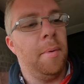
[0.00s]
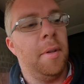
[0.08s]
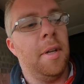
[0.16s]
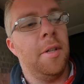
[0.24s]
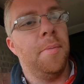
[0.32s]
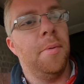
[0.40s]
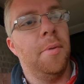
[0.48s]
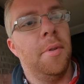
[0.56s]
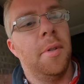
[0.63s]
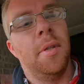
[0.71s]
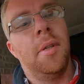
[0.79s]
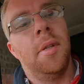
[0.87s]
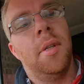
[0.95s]
my dashboard
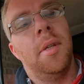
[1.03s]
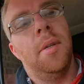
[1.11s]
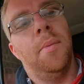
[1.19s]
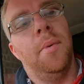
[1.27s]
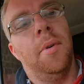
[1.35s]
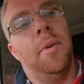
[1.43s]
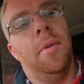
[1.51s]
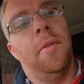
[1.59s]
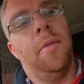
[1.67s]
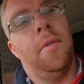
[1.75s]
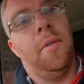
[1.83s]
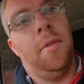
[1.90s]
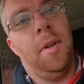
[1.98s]

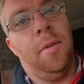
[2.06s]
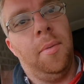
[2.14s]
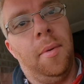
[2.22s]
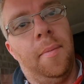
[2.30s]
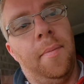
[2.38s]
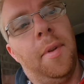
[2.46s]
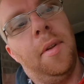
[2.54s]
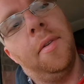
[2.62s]
was this one.